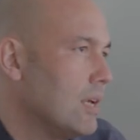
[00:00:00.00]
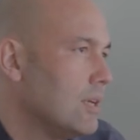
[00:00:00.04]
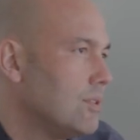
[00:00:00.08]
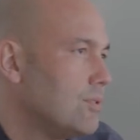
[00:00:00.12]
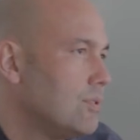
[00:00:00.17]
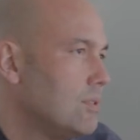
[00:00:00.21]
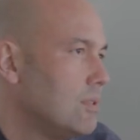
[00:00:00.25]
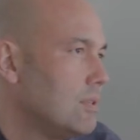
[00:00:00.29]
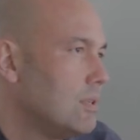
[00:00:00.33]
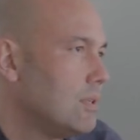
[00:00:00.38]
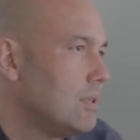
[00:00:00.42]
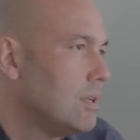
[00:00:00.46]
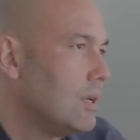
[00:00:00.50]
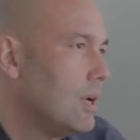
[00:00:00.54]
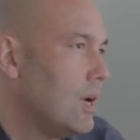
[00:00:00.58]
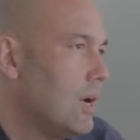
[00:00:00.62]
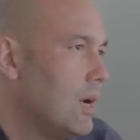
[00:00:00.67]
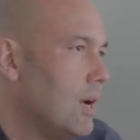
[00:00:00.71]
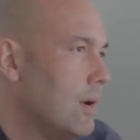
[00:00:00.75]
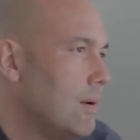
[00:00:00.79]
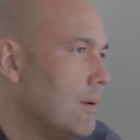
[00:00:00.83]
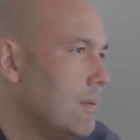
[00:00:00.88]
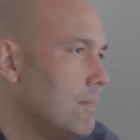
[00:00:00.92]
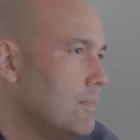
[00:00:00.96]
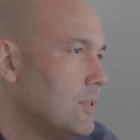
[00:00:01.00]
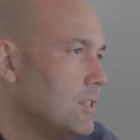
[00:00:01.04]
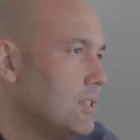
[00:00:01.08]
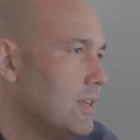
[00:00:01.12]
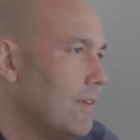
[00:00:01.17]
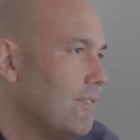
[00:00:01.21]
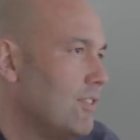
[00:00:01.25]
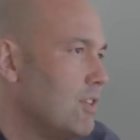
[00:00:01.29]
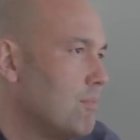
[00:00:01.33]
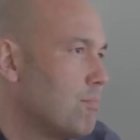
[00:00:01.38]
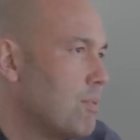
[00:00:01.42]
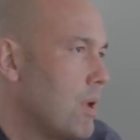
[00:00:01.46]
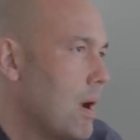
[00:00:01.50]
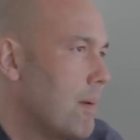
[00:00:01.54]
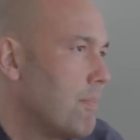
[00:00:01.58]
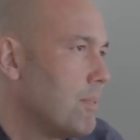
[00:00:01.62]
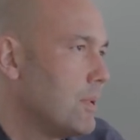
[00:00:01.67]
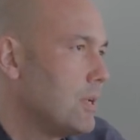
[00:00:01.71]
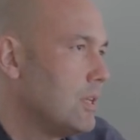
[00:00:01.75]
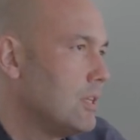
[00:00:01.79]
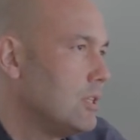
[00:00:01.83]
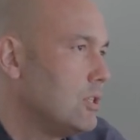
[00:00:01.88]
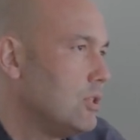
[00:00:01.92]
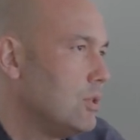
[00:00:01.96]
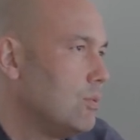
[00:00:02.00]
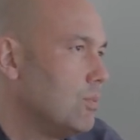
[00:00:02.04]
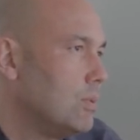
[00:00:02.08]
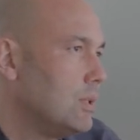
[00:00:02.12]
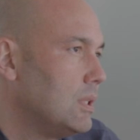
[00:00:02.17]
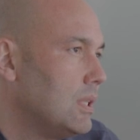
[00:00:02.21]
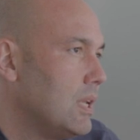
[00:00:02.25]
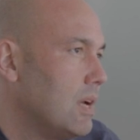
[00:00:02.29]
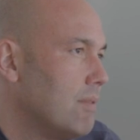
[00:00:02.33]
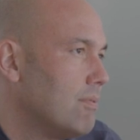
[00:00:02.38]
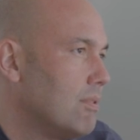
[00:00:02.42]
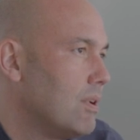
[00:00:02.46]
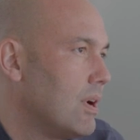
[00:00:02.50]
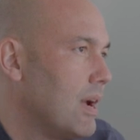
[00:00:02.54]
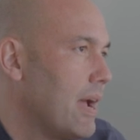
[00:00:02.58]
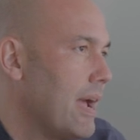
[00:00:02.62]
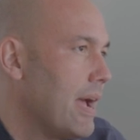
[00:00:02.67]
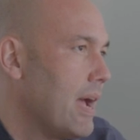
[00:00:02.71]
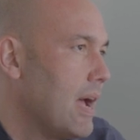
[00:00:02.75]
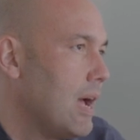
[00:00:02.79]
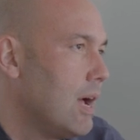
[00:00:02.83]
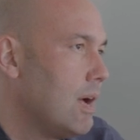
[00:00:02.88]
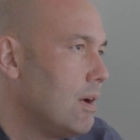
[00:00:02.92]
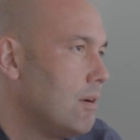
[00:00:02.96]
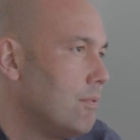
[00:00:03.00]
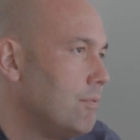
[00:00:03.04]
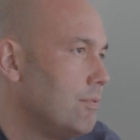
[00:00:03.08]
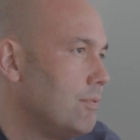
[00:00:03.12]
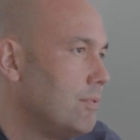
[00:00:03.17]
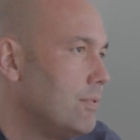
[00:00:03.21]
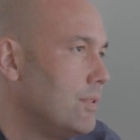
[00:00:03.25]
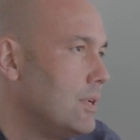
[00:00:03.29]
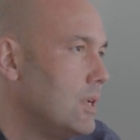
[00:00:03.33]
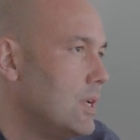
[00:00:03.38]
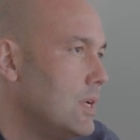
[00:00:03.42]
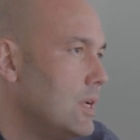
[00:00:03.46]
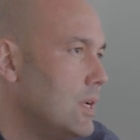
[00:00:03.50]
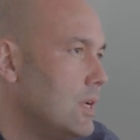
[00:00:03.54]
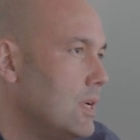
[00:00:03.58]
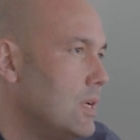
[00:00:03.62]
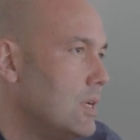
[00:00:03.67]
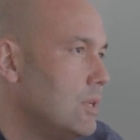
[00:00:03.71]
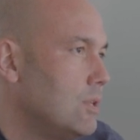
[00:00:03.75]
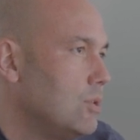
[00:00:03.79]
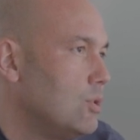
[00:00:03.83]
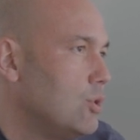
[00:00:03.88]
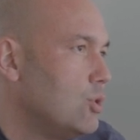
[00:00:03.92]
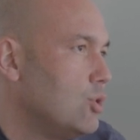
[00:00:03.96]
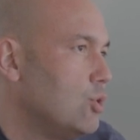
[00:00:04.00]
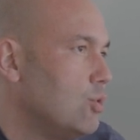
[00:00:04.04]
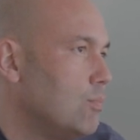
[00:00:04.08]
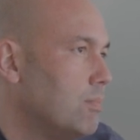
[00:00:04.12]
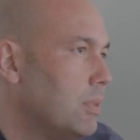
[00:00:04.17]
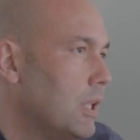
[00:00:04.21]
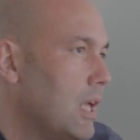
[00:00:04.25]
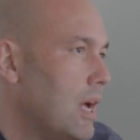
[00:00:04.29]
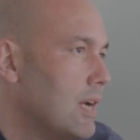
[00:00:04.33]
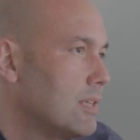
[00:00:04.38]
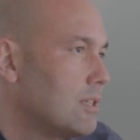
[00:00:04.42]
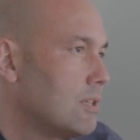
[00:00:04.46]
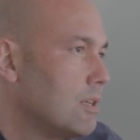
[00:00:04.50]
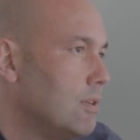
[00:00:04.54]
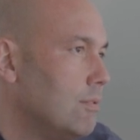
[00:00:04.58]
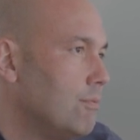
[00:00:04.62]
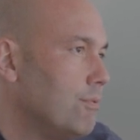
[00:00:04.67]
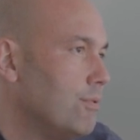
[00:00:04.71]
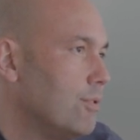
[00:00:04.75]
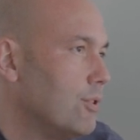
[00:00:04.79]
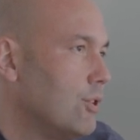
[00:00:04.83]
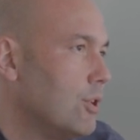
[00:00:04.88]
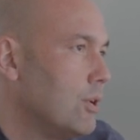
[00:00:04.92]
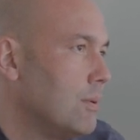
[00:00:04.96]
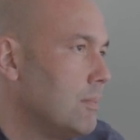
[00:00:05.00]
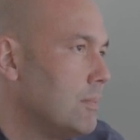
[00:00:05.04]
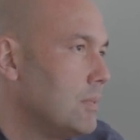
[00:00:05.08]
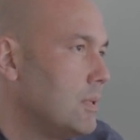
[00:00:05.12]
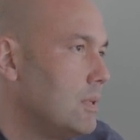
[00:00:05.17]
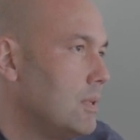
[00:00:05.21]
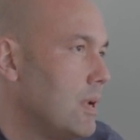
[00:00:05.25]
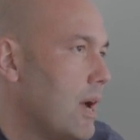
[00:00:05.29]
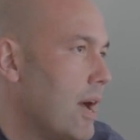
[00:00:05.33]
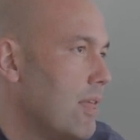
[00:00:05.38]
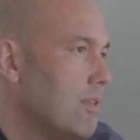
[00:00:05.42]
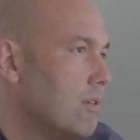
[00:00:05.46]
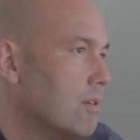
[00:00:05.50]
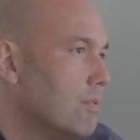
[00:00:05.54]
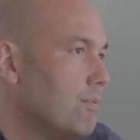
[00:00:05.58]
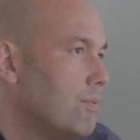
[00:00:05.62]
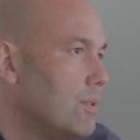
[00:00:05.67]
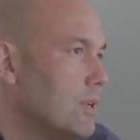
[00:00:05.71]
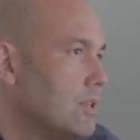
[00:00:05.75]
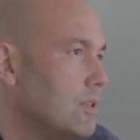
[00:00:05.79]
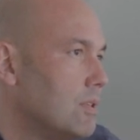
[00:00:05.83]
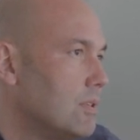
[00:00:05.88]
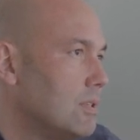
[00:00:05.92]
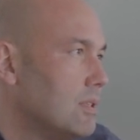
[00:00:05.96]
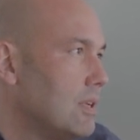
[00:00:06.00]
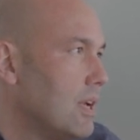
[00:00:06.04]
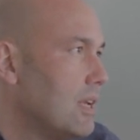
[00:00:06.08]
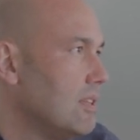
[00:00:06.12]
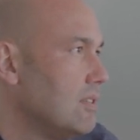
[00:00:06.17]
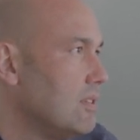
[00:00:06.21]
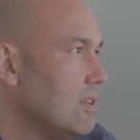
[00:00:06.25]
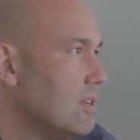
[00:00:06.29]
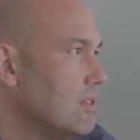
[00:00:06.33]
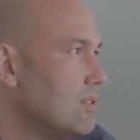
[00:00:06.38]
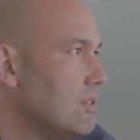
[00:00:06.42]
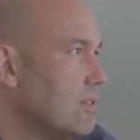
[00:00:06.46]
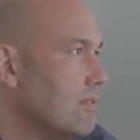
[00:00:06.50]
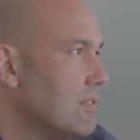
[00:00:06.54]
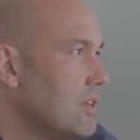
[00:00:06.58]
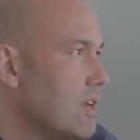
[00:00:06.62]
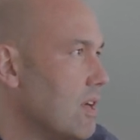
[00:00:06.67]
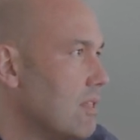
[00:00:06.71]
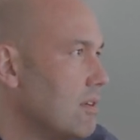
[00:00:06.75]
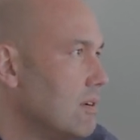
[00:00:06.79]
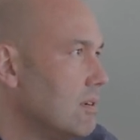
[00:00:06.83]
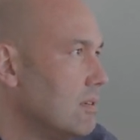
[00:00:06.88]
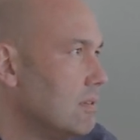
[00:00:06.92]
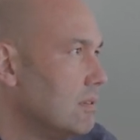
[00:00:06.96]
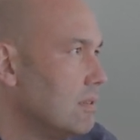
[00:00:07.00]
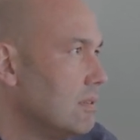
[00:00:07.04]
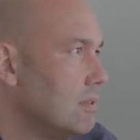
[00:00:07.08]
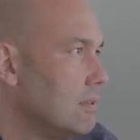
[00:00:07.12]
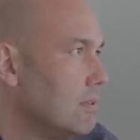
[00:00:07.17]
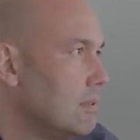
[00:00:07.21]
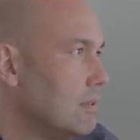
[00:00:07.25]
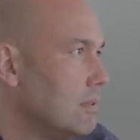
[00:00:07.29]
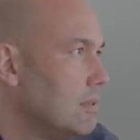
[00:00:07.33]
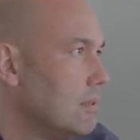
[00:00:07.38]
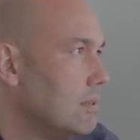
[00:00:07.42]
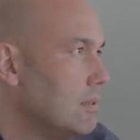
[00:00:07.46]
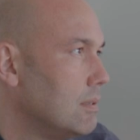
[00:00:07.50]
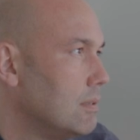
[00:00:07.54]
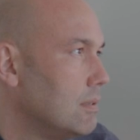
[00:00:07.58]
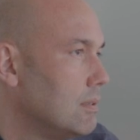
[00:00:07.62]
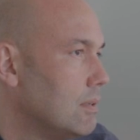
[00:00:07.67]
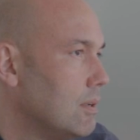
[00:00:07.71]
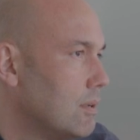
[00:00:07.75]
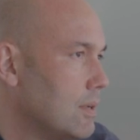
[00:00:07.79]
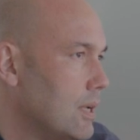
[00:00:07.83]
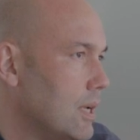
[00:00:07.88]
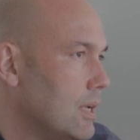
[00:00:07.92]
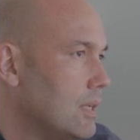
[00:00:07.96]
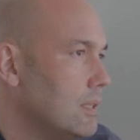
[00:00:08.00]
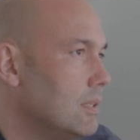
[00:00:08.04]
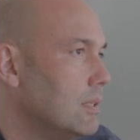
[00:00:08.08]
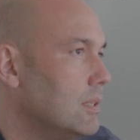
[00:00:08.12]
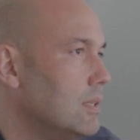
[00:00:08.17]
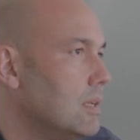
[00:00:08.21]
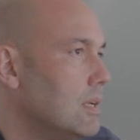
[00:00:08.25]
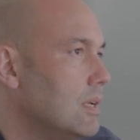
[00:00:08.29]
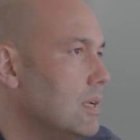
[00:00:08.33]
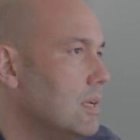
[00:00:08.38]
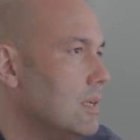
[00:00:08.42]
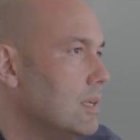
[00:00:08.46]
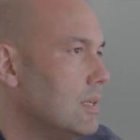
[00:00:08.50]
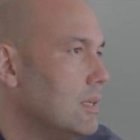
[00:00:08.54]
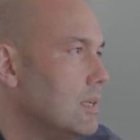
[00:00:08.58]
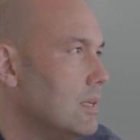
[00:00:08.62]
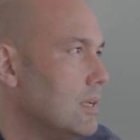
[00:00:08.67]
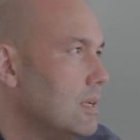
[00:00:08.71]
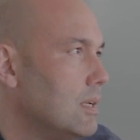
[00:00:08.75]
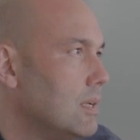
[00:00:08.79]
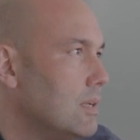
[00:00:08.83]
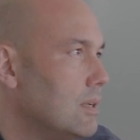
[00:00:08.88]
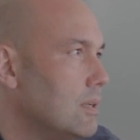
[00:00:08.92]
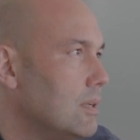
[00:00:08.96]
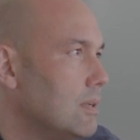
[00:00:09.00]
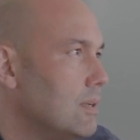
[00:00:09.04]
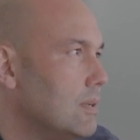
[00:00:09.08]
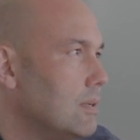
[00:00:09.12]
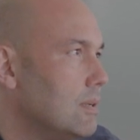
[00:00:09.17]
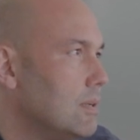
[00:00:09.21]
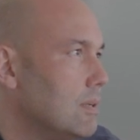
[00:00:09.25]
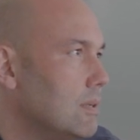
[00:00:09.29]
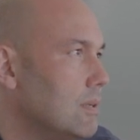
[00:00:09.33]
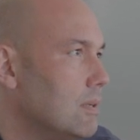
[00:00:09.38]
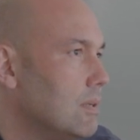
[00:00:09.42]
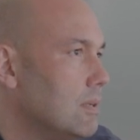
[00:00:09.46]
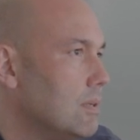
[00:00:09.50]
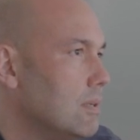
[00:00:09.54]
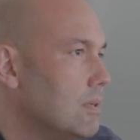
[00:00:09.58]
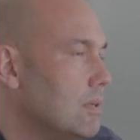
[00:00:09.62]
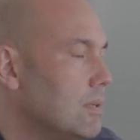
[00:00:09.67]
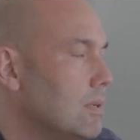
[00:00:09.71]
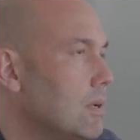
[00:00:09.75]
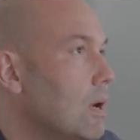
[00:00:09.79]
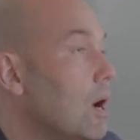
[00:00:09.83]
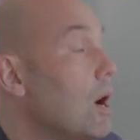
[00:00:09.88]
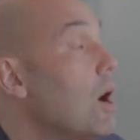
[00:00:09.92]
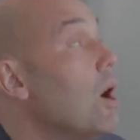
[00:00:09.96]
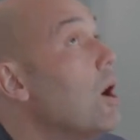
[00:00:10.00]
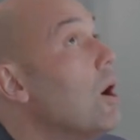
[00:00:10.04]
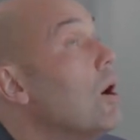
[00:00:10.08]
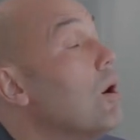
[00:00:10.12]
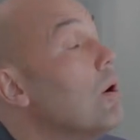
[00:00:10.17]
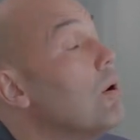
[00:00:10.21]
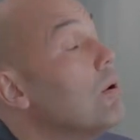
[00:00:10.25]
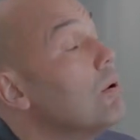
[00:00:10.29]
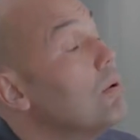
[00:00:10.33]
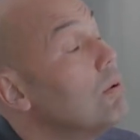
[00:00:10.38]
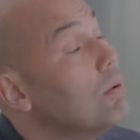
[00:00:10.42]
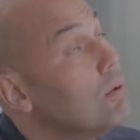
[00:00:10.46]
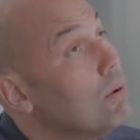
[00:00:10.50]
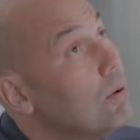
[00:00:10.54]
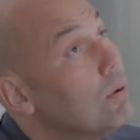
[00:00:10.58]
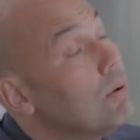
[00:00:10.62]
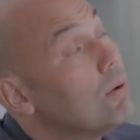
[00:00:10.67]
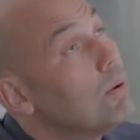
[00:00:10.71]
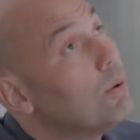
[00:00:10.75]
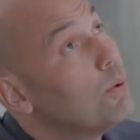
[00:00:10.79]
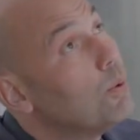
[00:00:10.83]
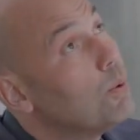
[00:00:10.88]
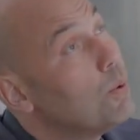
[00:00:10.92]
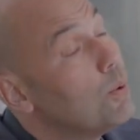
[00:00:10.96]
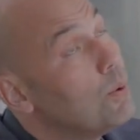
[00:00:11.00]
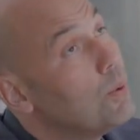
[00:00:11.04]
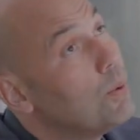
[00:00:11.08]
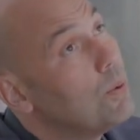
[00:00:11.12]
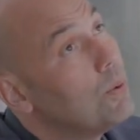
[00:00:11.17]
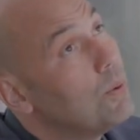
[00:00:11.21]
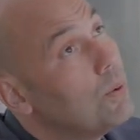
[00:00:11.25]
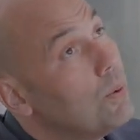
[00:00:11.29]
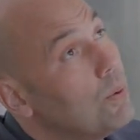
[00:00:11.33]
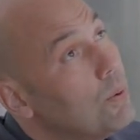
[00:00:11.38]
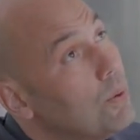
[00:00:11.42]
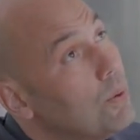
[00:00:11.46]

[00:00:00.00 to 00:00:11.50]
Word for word: honest, um, the safety property is you will never have two blocks confirmed, neither of which is an ancestor of the other? Yes, yes, by the same agent, because it's a, it, because it's a, it's a,